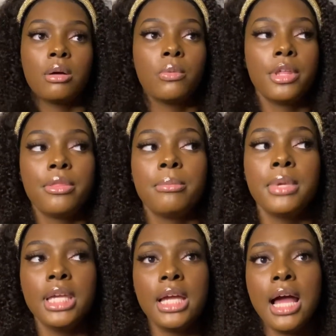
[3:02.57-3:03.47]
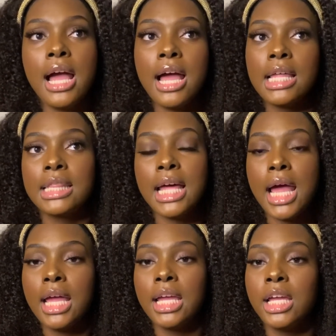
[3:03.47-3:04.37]
With me, I had
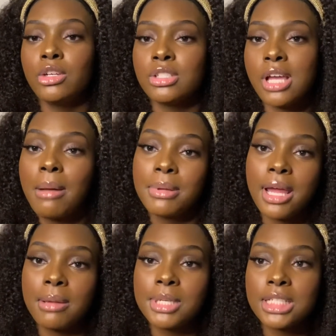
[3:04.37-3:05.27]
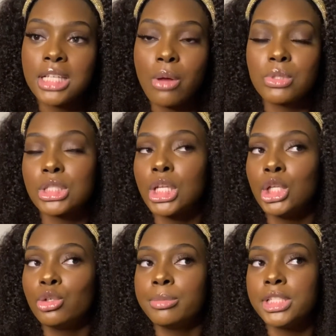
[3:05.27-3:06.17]
that, and on top of that, because I was a
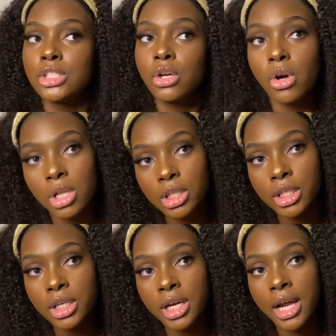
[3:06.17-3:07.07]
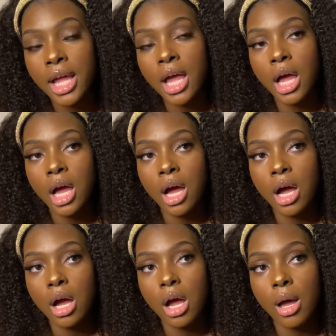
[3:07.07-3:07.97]
little bit taller,
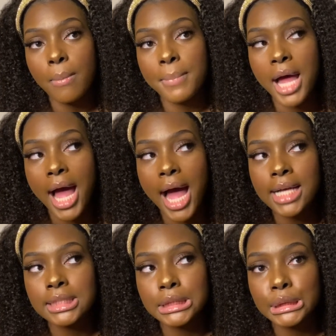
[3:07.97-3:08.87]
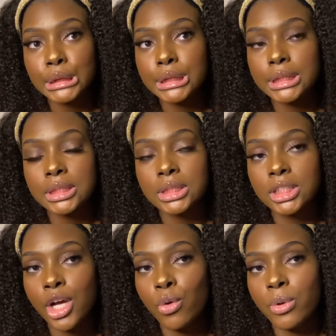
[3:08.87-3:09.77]
I just
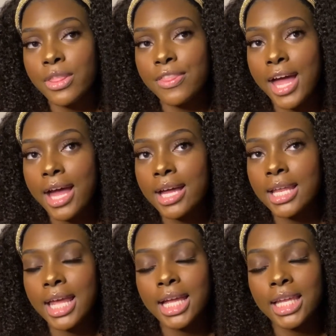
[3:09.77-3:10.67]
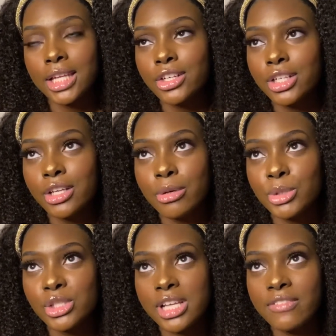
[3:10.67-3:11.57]
dealt with that like literally
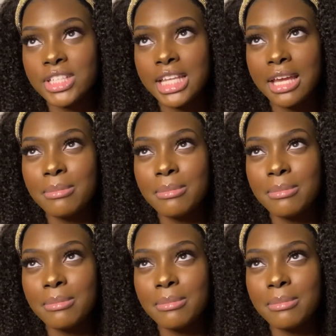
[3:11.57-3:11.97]
almost every day.